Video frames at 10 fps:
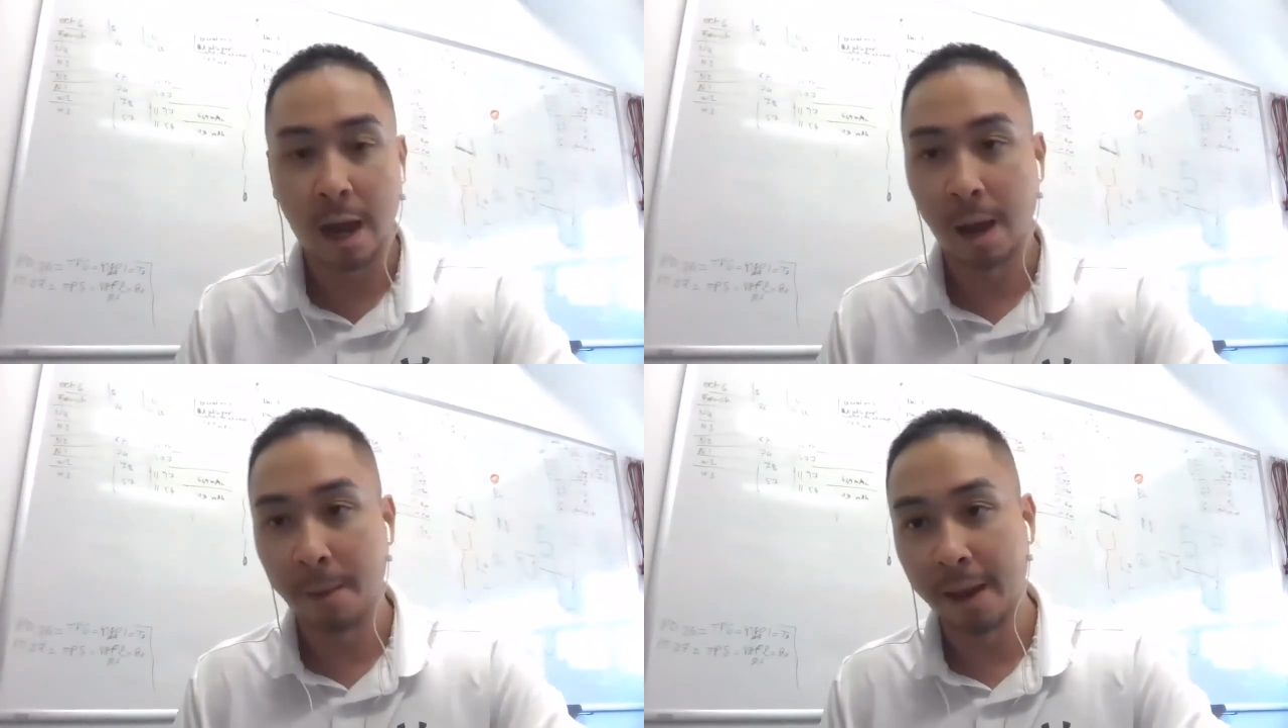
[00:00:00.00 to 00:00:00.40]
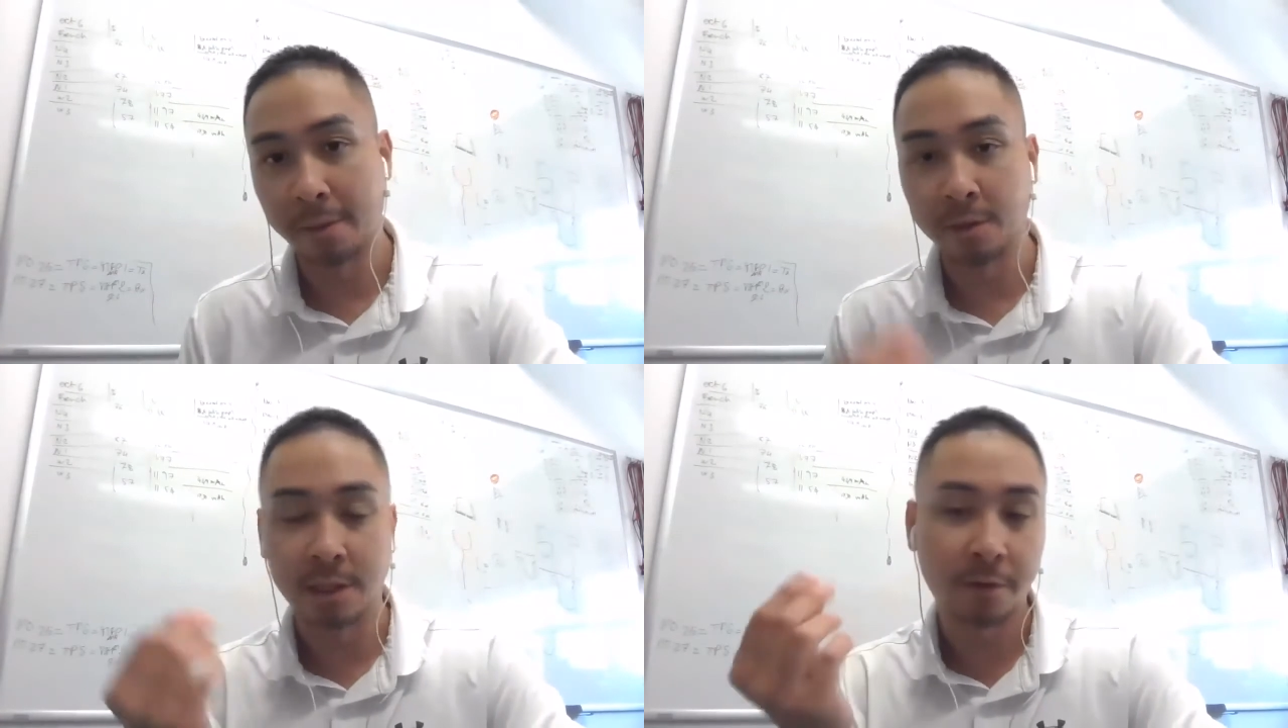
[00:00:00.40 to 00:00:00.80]

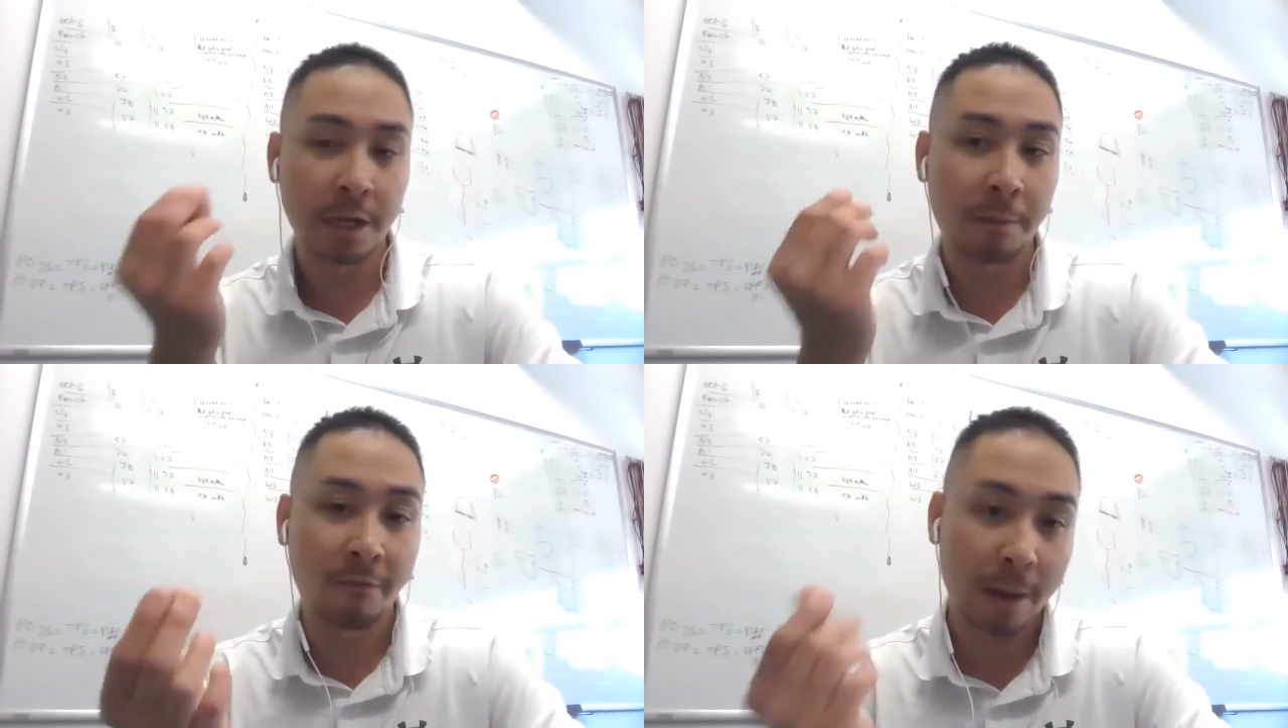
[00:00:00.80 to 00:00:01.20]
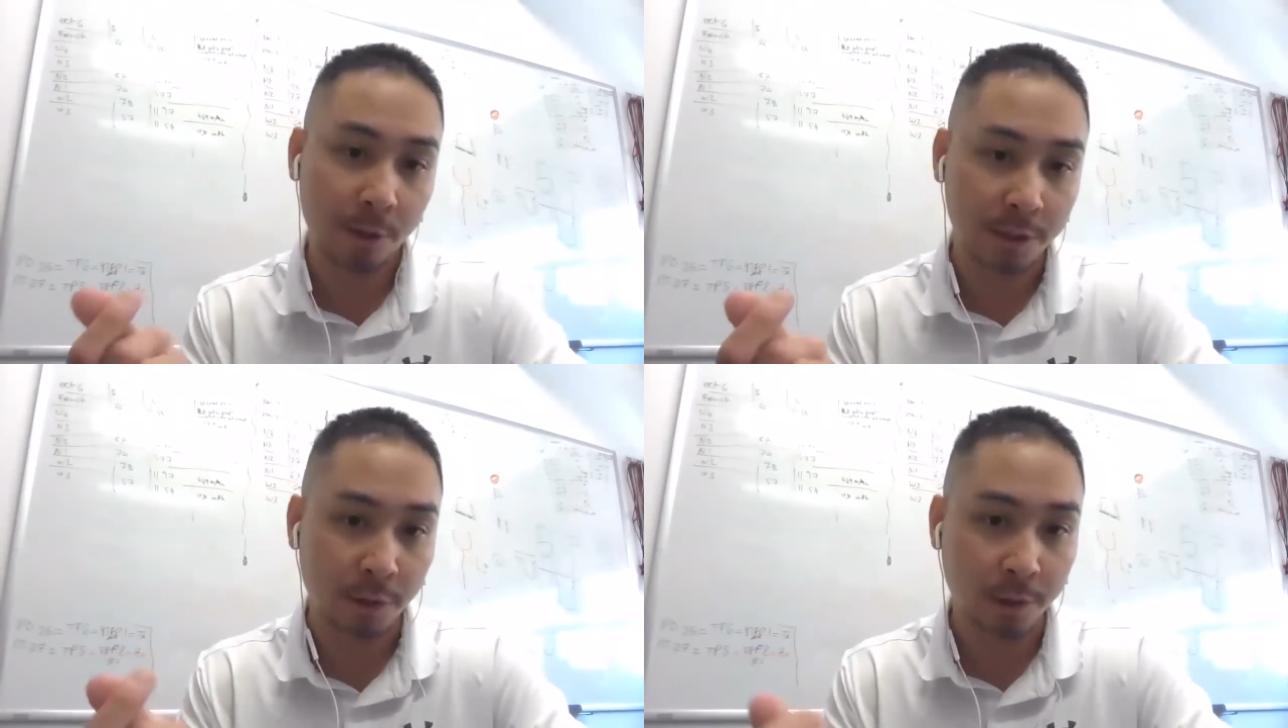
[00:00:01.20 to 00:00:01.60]
And there's different type of
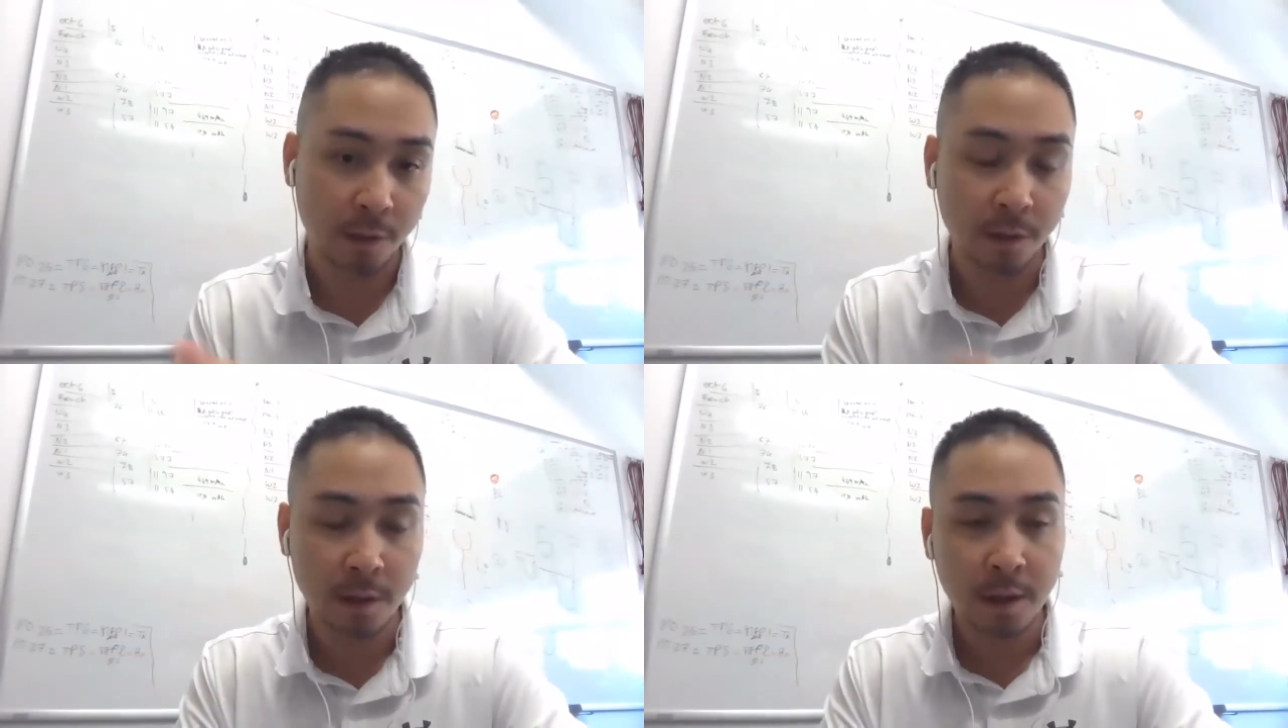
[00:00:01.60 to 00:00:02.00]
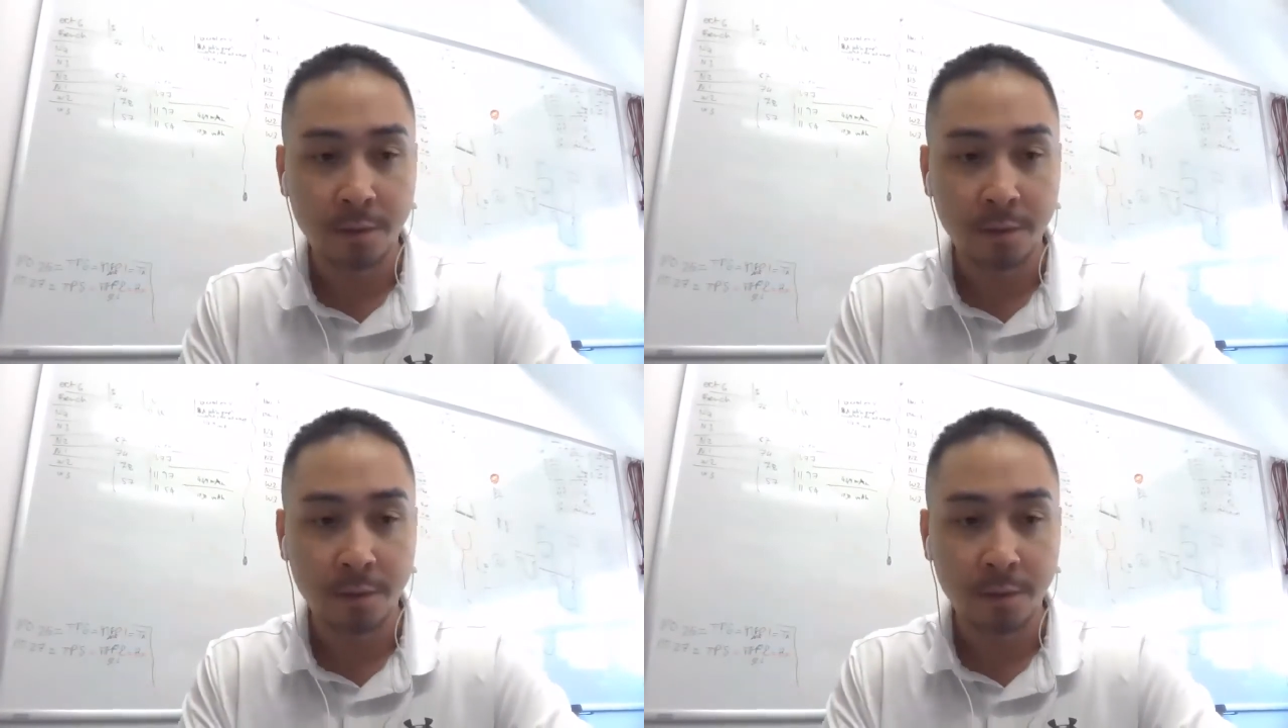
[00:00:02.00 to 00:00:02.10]
fabrics out there.